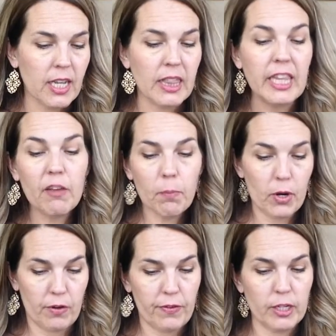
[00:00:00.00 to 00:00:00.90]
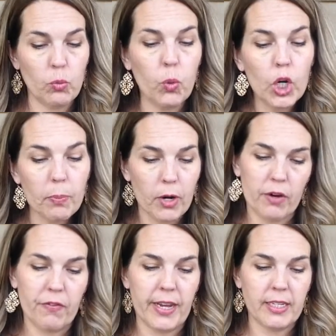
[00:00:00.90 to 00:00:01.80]
live perfect, work
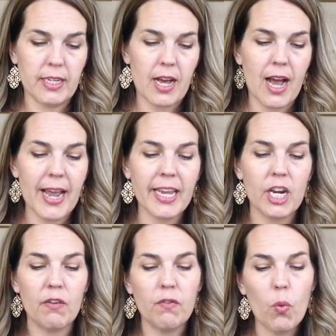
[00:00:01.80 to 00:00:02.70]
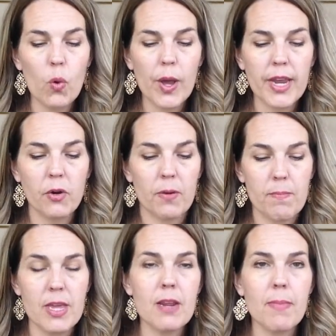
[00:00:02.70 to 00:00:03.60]
perfect, I can avoid or
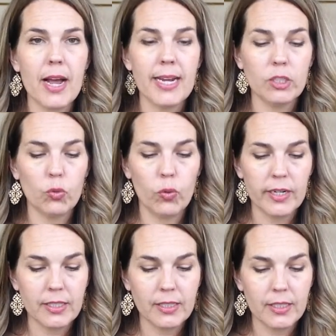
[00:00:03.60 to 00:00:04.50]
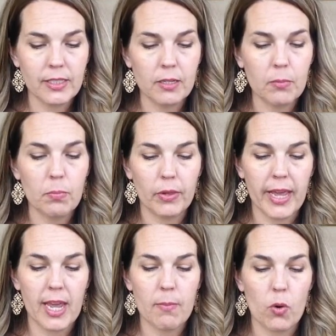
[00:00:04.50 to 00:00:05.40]
minimize criticism,
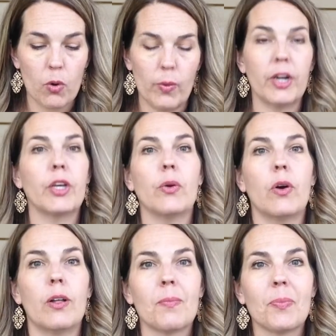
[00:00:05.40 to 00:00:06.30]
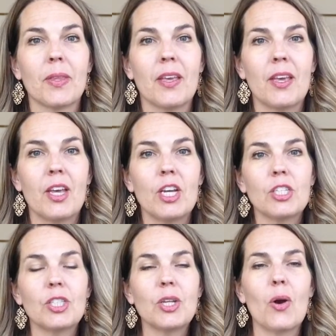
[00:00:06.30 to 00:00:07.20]
blame, or ridicule.
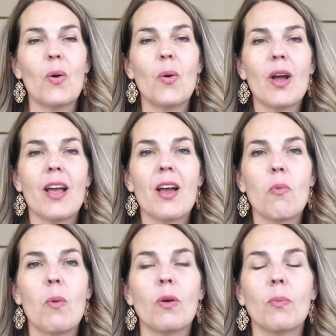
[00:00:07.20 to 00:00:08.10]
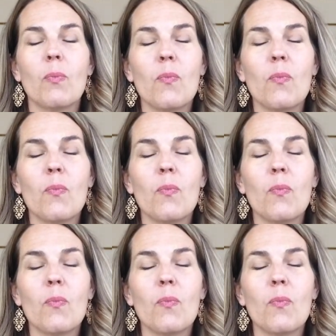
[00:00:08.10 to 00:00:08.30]
So when we're